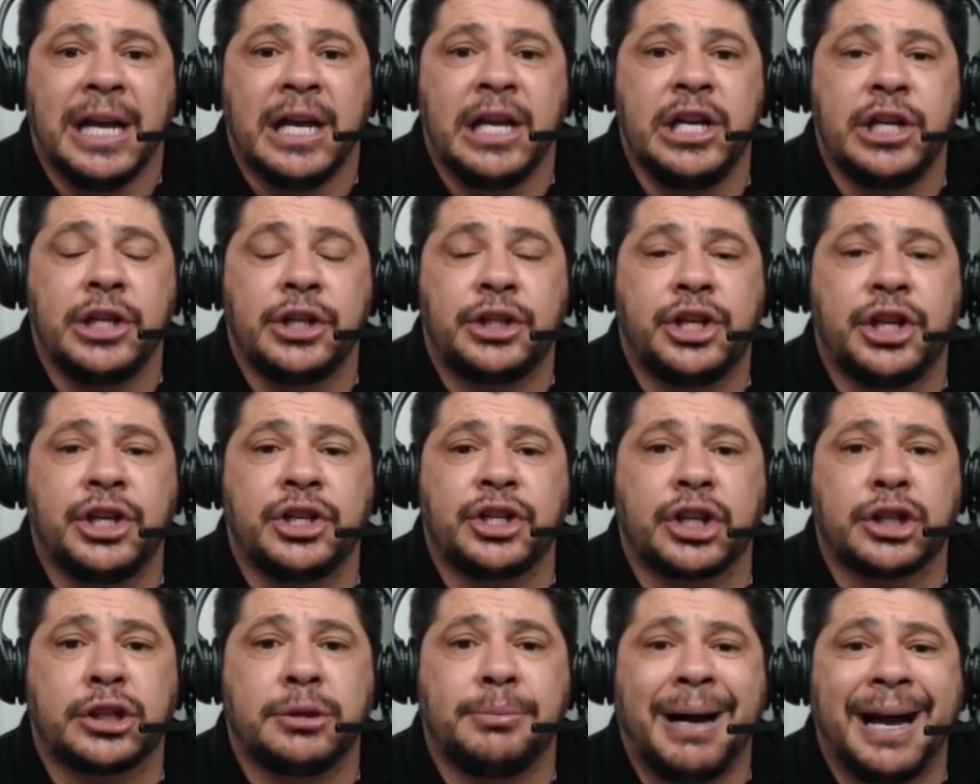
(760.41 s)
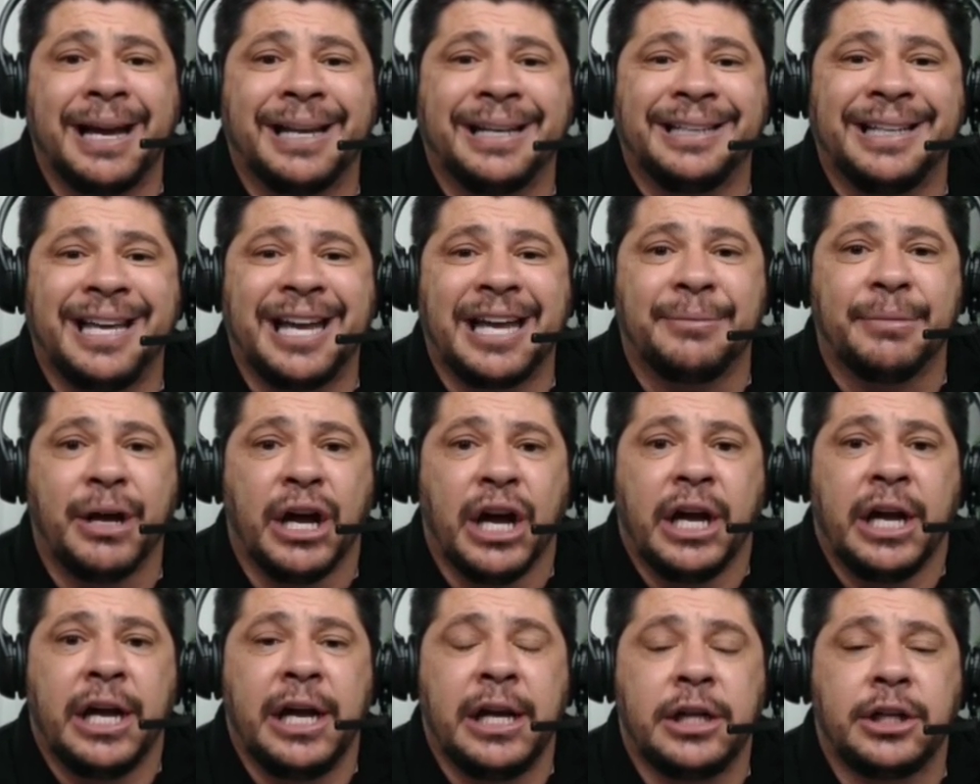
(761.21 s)
In Jesus' mighty name,
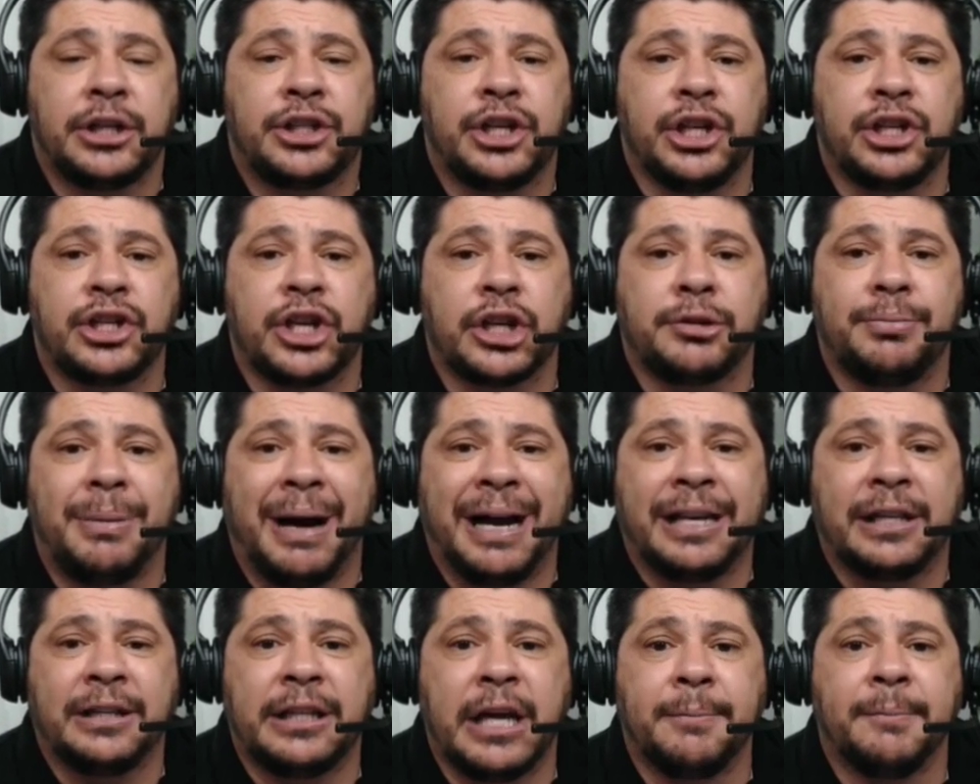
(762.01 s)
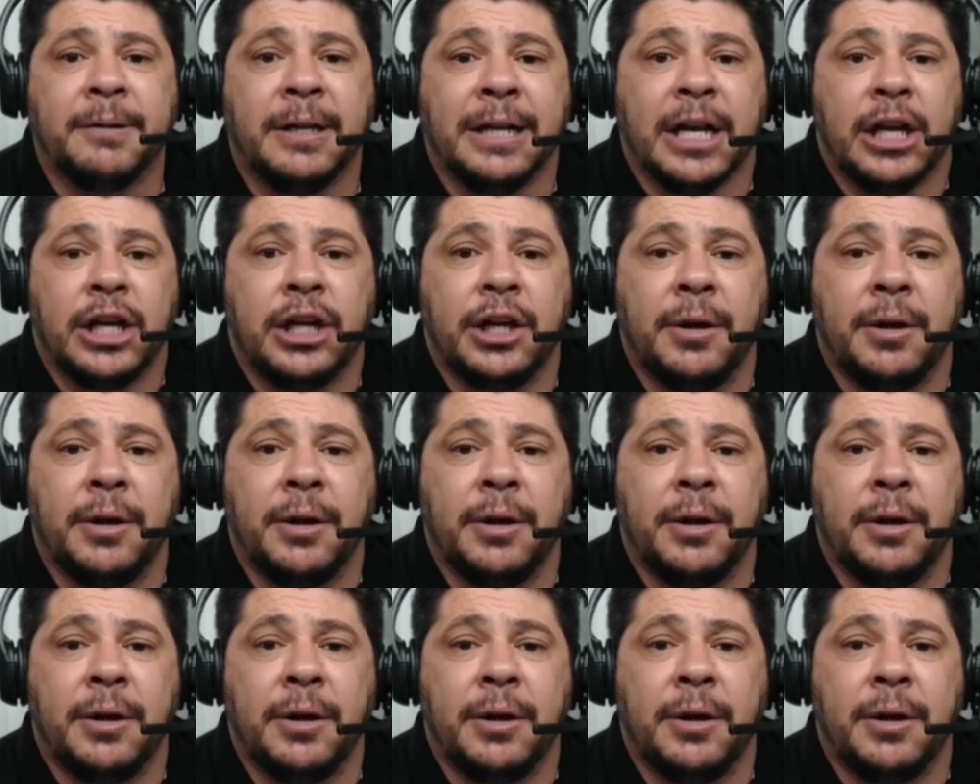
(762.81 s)
in Jesus' mighty name,